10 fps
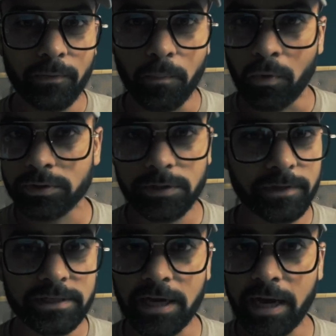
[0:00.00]
most of
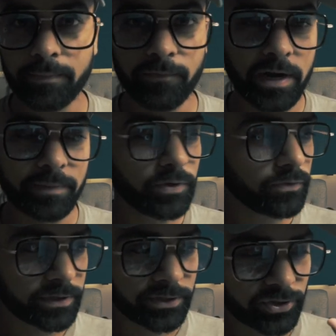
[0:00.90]
the time when I'm
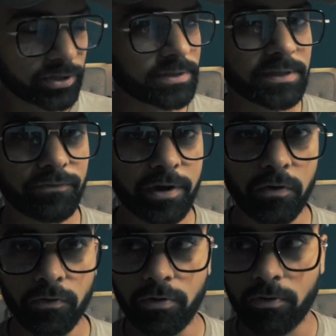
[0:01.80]
using just this
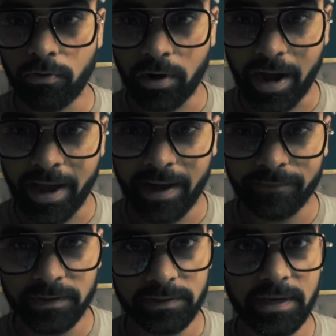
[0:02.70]
recorder, I
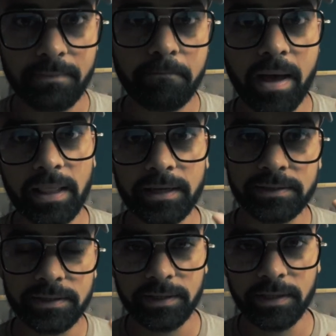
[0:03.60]
have this
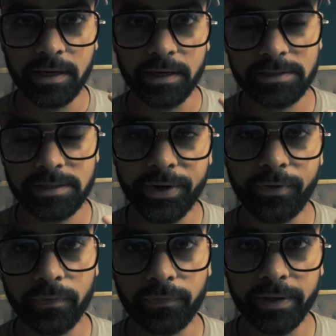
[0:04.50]
imbalance in the
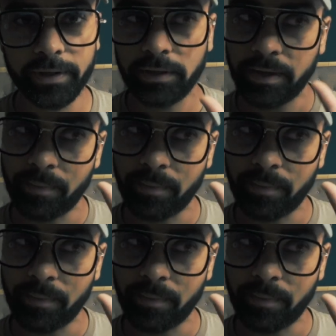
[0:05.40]
stereo field.